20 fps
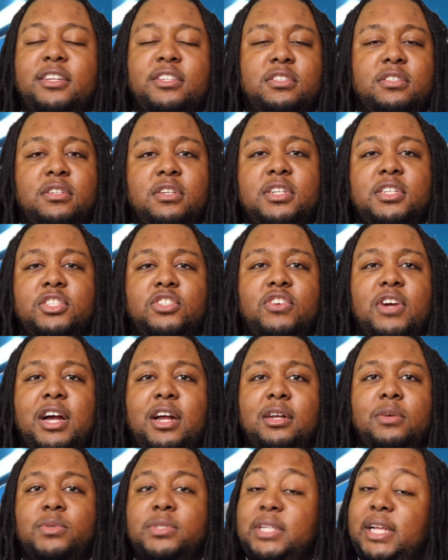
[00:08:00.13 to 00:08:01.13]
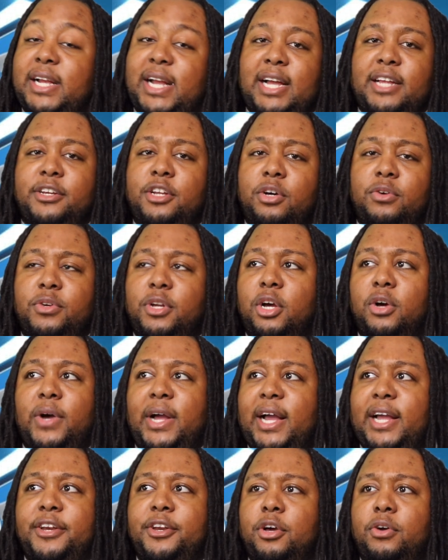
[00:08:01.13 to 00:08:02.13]
of stood his ground and was like, I don't know,
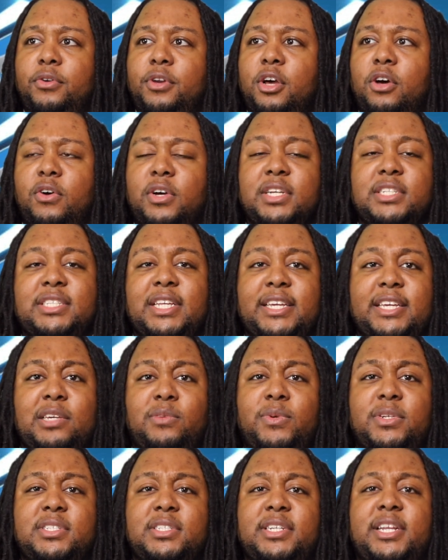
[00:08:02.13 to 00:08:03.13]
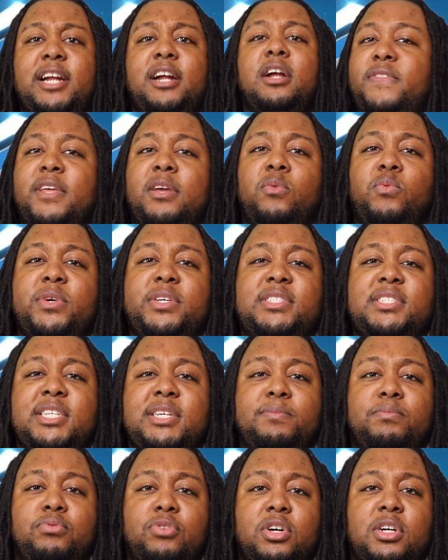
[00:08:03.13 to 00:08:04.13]
because, like, he wasn't there. Then we
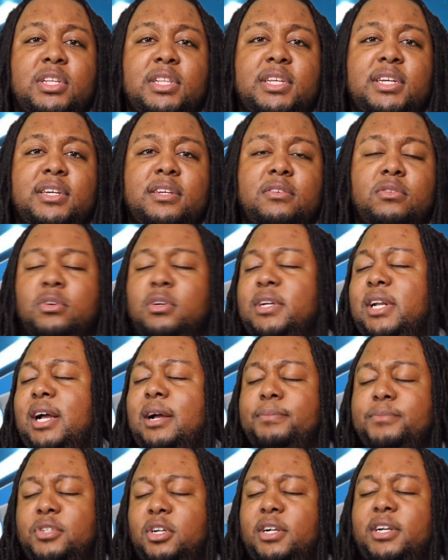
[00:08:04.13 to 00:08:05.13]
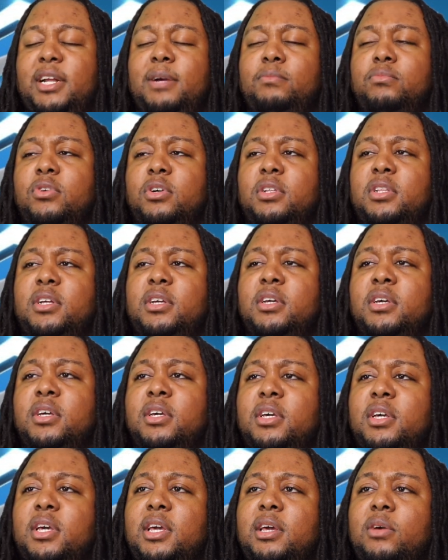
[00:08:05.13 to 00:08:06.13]
see Brooklyn, or, no, I'm sorry, not Brooklyn.
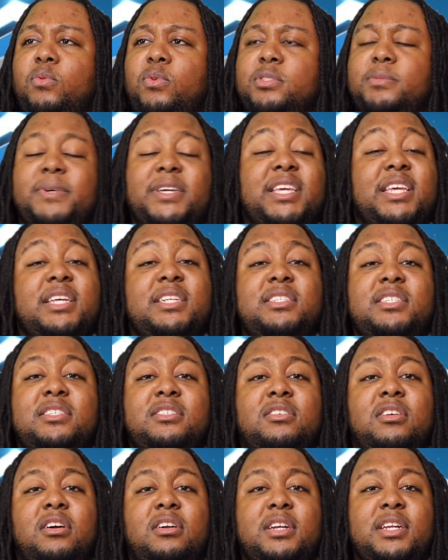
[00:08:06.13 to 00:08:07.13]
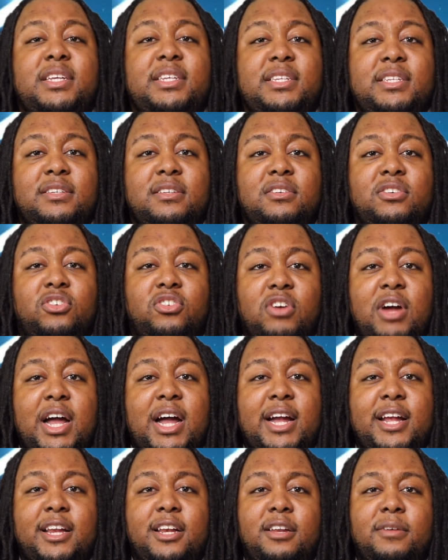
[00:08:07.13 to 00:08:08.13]
It was Makensy started to
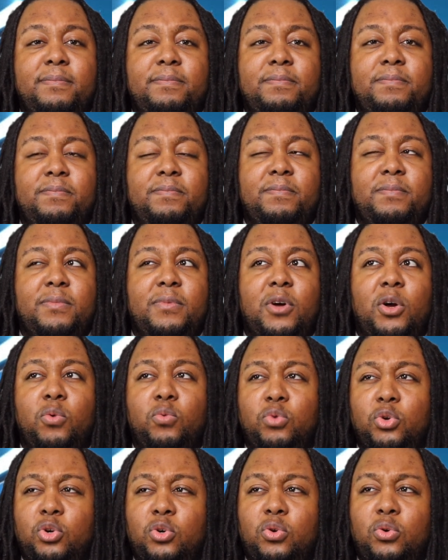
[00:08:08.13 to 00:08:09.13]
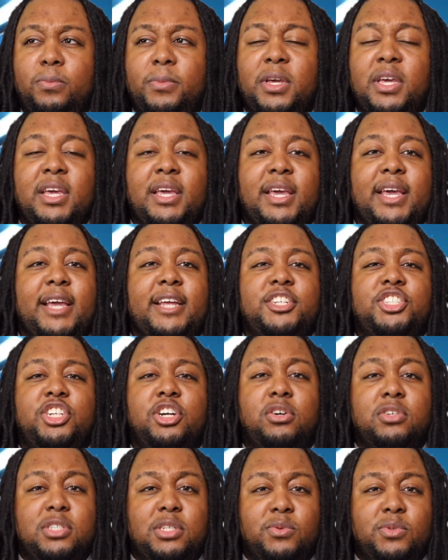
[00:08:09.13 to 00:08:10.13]
cry in a room, and
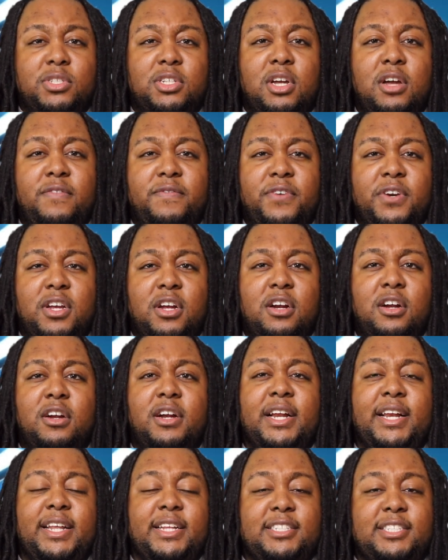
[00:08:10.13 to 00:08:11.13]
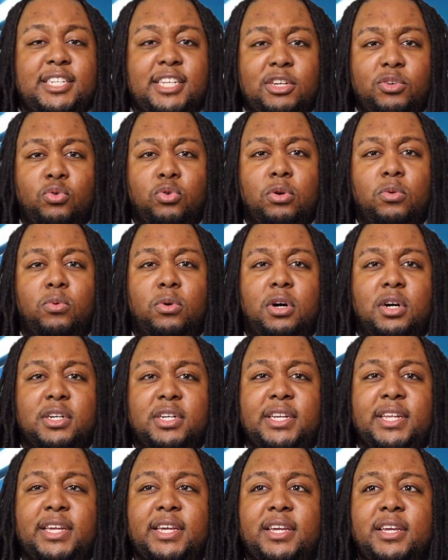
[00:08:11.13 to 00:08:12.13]
Chelsea was comforting her, and then T'kor
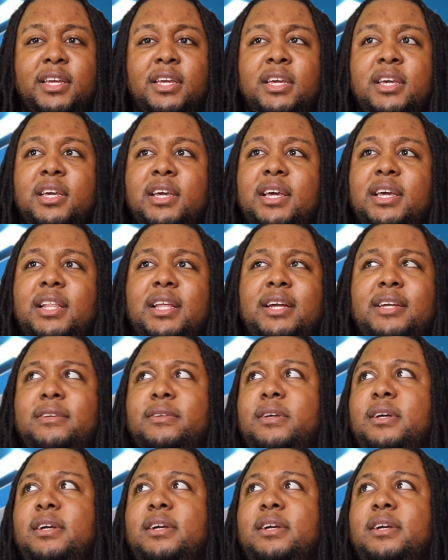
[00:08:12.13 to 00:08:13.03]
walked in. And, like,